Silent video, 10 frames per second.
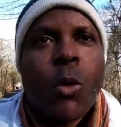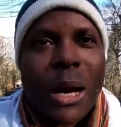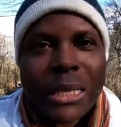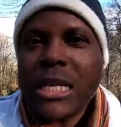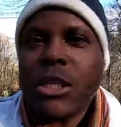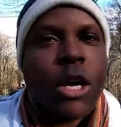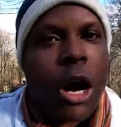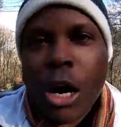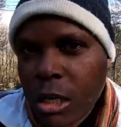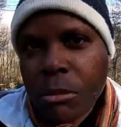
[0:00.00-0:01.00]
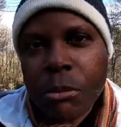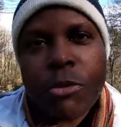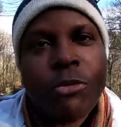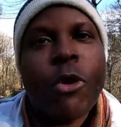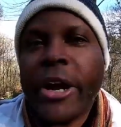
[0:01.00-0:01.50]
what has gone
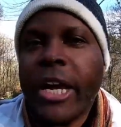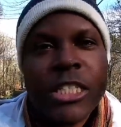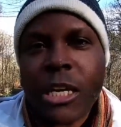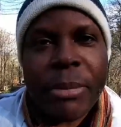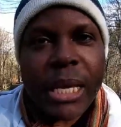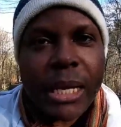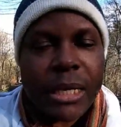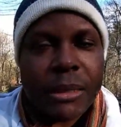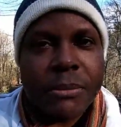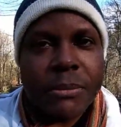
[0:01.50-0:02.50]
before in Jamaica.